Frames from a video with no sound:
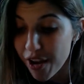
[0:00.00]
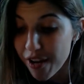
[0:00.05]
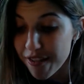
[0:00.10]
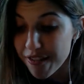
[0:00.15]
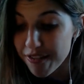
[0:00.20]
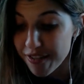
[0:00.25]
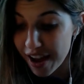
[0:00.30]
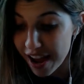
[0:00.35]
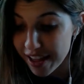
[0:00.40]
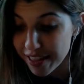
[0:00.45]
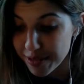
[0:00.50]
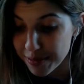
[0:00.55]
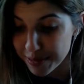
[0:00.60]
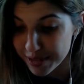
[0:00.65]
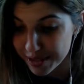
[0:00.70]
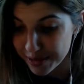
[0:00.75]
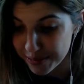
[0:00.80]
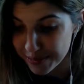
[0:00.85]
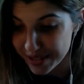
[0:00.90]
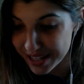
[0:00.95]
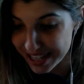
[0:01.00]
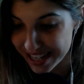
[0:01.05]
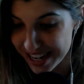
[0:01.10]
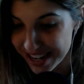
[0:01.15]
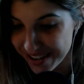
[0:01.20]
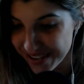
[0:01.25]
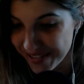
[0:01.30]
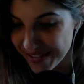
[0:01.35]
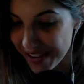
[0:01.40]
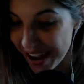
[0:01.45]

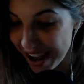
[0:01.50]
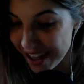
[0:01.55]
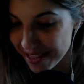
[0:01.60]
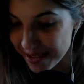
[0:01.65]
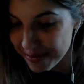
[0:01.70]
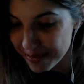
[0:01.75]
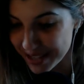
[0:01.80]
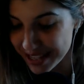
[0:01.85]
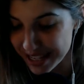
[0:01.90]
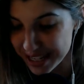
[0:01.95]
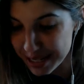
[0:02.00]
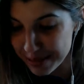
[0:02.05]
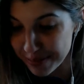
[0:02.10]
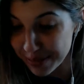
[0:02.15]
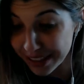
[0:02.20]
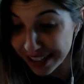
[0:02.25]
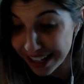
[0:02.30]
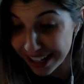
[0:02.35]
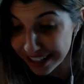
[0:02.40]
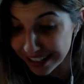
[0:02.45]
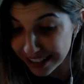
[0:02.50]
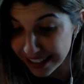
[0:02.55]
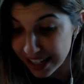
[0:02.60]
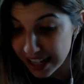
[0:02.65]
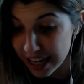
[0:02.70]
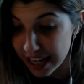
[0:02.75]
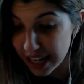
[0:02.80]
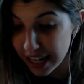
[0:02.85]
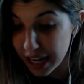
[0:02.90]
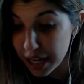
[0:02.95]
fathoms-deep lake
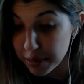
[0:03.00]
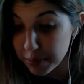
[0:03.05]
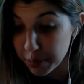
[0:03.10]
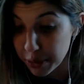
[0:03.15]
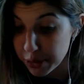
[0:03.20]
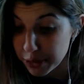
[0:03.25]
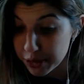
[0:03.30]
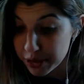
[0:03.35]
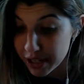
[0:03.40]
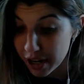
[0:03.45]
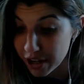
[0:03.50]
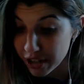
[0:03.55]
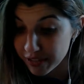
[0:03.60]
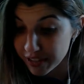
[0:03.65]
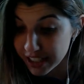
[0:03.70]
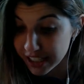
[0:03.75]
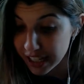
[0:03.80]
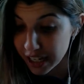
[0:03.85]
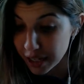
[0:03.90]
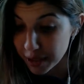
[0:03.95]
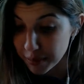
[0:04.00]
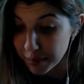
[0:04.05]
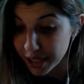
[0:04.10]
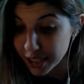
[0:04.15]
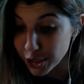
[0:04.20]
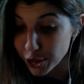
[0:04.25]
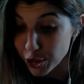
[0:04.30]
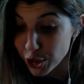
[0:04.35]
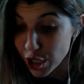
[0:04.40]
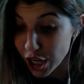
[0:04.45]
and pushed out of it again by
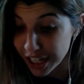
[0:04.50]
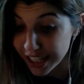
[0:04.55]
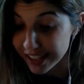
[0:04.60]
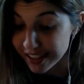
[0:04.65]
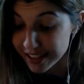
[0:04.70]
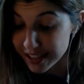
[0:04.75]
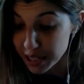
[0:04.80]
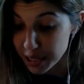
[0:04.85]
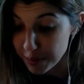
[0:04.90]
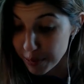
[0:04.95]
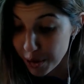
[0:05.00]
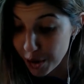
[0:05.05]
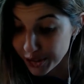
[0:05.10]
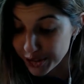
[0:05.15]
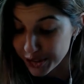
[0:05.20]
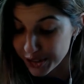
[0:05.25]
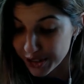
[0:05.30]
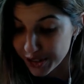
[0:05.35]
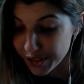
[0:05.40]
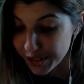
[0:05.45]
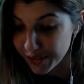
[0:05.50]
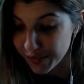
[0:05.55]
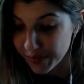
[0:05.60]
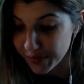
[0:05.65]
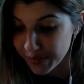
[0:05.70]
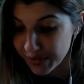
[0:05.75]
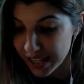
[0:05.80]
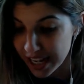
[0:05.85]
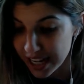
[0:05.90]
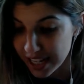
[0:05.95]
a giant sea monster.
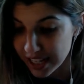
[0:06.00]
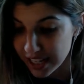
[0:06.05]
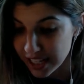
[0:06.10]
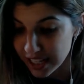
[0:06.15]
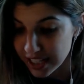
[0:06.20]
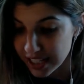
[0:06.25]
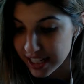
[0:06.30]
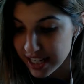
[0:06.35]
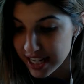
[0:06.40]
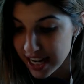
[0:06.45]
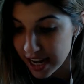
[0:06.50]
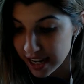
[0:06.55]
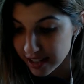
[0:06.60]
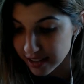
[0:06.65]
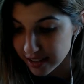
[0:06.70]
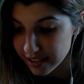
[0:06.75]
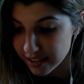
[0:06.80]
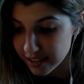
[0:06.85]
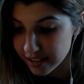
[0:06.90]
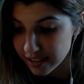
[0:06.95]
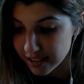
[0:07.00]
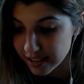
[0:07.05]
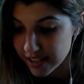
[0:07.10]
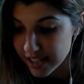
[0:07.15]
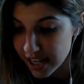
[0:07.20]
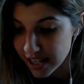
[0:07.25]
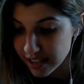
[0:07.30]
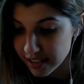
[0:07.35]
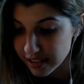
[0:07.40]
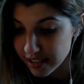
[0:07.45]

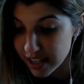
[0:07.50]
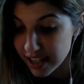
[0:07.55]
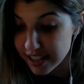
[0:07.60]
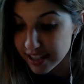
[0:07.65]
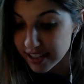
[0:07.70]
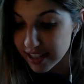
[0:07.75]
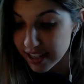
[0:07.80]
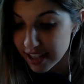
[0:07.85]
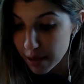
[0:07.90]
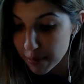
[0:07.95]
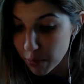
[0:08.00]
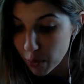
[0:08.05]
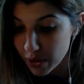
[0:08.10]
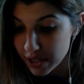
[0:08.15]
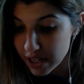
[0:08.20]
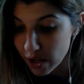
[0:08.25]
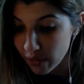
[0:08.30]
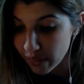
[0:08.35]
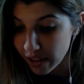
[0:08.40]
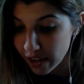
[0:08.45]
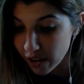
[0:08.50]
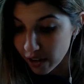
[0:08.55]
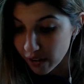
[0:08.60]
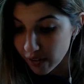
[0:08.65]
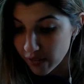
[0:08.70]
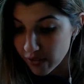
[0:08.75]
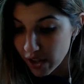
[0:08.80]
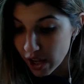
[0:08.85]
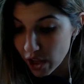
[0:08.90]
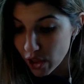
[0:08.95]
Dennis, see that boy down there?
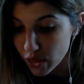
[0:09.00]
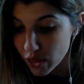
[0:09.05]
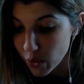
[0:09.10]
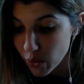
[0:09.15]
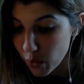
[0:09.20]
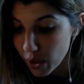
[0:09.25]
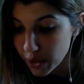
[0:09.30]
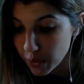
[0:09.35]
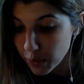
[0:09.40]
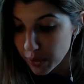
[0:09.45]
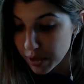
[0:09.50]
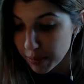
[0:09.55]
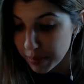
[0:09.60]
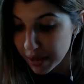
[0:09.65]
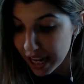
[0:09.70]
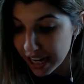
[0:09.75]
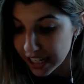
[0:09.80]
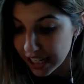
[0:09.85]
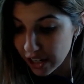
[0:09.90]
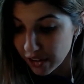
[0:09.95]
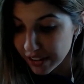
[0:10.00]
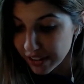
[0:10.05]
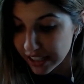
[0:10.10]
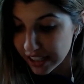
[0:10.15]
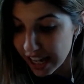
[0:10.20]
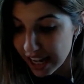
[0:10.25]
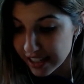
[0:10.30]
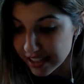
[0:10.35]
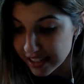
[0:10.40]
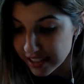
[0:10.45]
The one with the black hair and
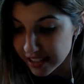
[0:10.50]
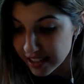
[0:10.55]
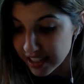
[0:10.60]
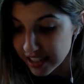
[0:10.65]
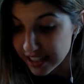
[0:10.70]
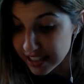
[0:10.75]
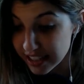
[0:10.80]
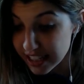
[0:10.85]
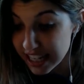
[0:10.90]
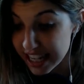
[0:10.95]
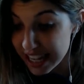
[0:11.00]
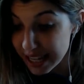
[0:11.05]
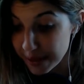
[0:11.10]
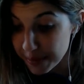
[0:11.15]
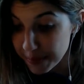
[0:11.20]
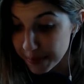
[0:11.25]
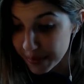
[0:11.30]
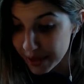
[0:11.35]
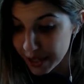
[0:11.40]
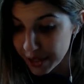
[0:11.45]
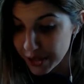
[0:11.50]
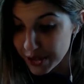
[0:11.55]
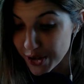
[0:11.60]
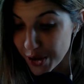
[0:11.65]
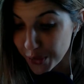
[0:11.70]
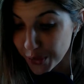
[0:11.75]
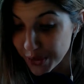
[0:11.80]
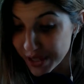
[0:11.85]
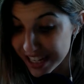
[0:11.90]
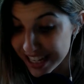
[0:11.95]
glasses. See him?
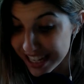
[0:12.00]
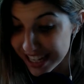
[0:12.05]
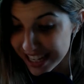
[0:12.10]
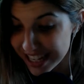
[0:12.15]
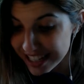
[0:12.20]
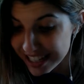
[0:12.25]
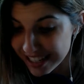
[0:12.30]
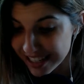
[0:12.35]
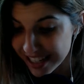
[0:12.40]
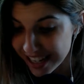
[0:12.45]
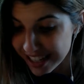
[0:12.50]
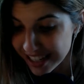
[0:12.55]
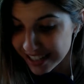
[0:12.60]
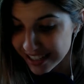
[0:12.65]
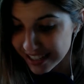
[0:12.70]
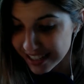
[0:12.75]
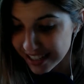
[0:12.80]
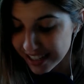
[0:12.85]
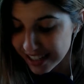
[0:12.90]
Know who he is, Dennis?"